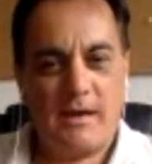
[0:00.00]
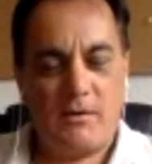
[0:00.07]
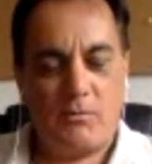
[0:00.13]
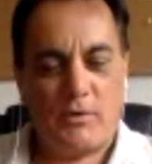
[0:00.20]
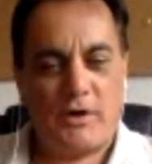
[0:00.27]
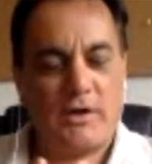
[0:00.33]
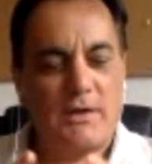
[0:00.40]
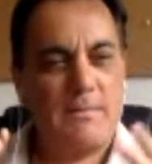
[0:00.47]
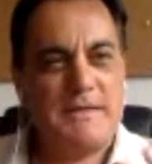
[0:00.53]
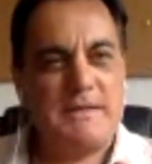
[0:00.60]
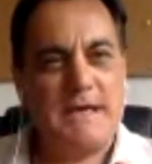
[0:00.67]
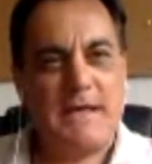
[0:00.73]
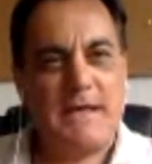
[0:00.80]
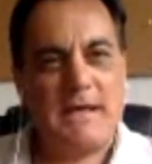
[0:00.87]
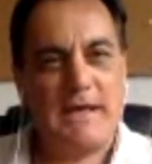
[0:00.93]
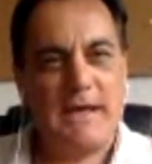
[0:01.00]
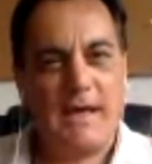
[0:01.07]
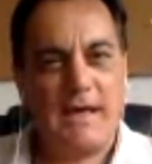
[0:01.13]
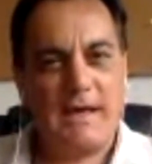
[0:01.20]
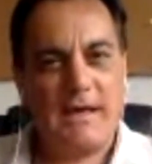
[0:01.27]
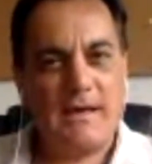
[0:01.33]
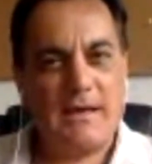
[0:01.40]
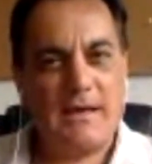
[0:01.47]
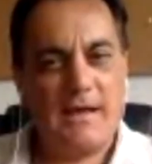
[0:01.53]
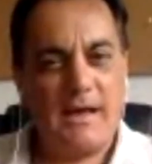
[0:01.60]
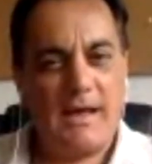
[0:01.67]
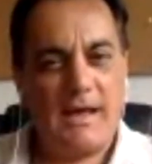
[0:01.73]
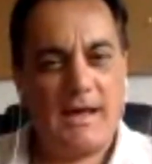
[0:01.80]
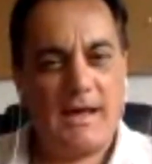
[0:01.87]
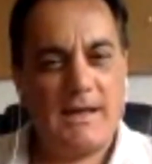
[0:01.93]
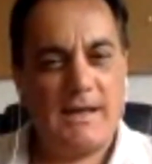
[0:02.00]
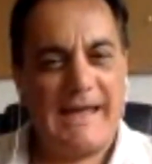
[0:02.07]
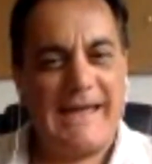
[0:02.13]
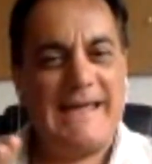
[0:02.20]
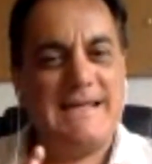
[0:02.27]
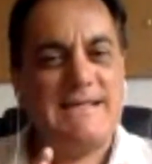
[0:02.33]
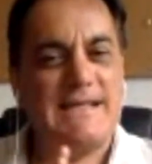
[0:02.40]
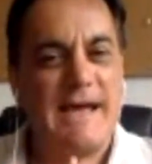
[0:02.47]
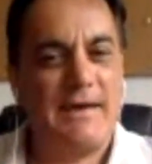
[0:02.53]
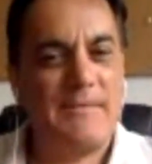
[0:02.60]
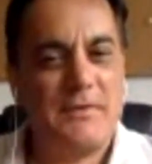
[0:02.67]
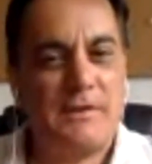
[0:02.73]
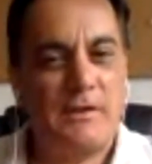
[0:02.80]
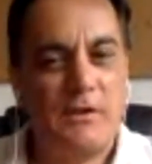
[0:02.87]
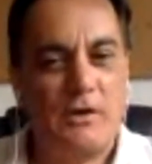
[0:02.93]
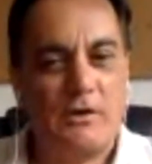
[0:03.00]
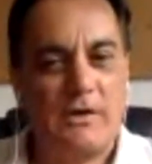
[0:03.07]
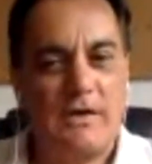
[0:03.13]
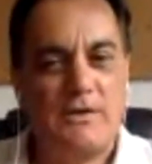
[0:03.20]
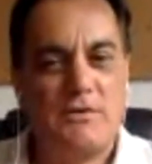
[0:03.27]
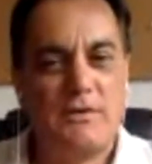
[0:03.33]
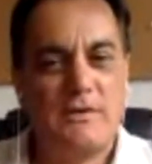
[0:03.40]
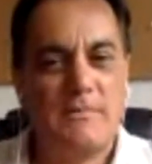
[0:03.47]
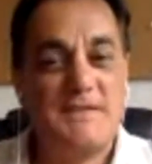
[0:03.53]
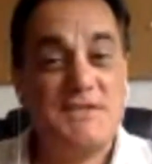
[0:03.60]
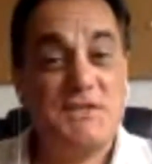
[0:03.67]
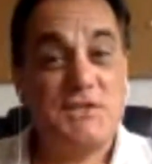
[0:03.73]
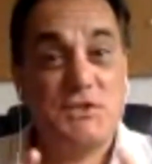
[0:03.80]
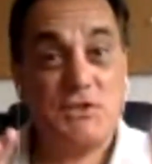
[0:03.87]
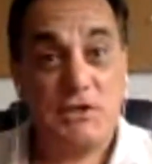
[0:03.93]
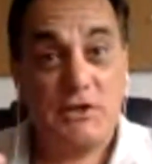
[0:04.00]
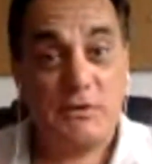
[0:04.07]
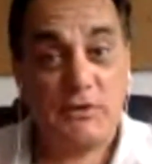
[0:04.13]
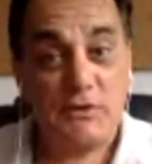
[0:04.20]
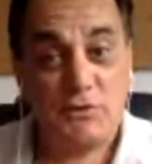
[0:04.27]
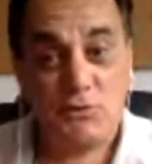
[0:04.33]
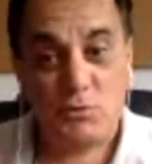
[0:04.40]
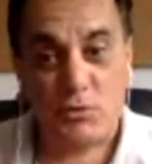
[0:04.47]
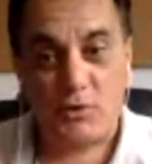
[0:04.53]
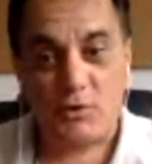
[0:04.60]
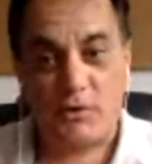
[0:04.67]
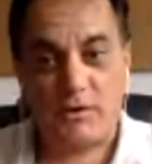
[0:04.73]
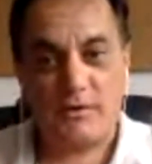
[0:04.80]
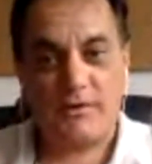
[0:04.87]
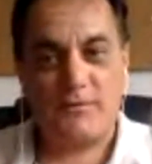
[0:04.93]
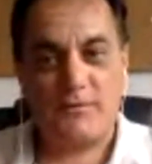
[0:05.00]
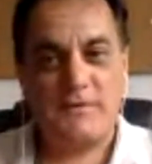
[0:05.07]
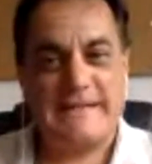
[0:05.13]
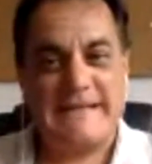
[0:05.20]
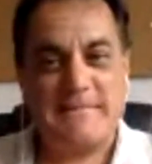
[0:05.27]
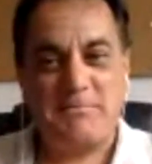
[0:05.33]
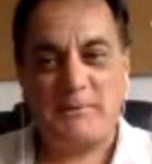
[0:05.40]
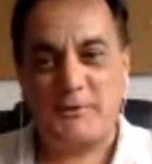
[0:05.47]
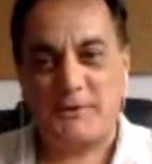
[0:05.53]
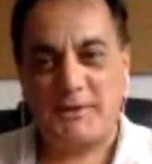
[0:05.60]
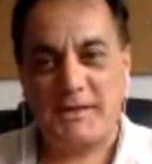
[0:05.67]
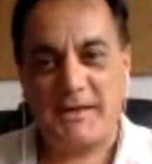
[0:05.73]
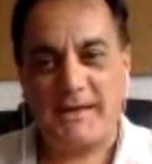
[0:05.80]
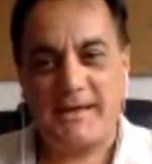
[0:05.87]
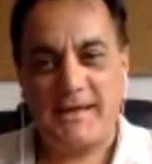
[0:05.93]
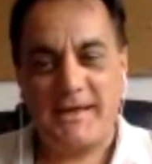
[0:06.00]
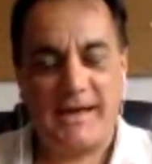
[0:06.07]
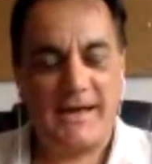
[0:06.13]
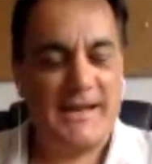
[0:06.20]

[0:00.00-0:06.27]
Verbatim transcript: we're going to be taking an in-depth look into the mysterious world of deep learning and